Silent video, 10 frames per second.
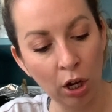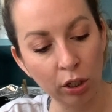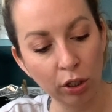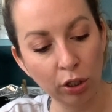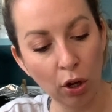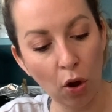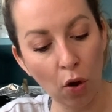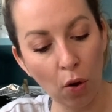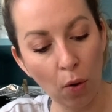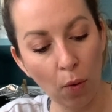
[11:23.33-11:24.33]

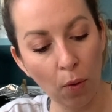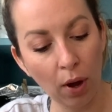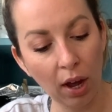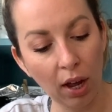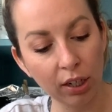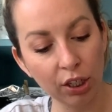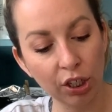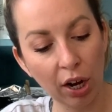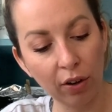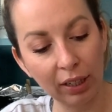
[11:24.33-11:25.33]
So
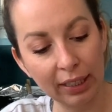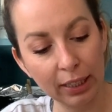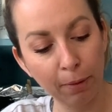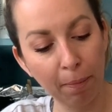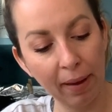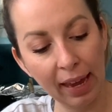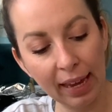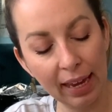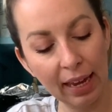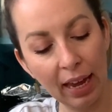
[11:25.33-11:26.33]
generally
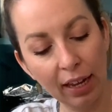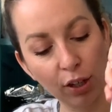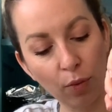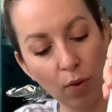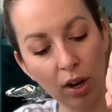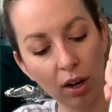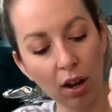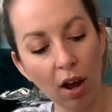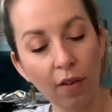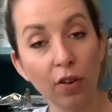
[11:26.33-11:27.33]
speaking, you want to
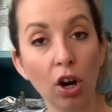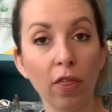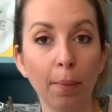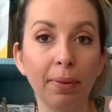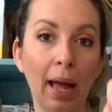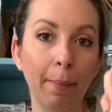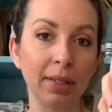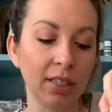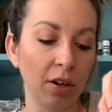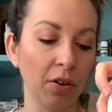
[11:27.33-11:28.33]
cover the plant
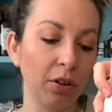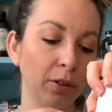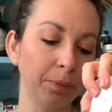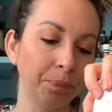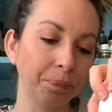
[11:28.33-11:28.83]
material